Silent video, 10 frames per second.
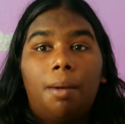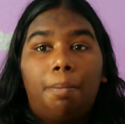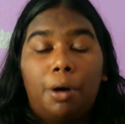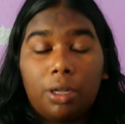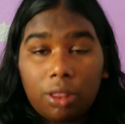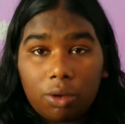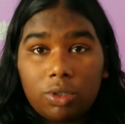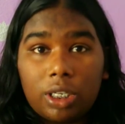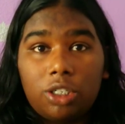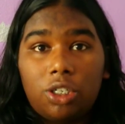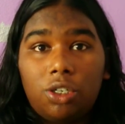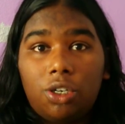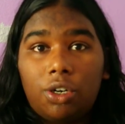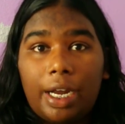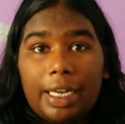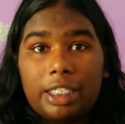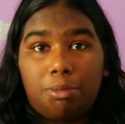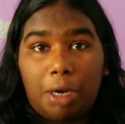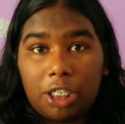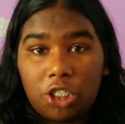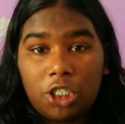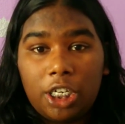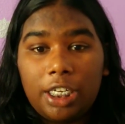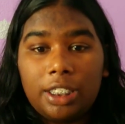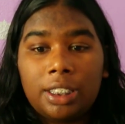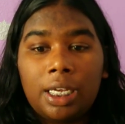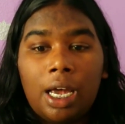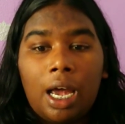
Put those into your expense sheets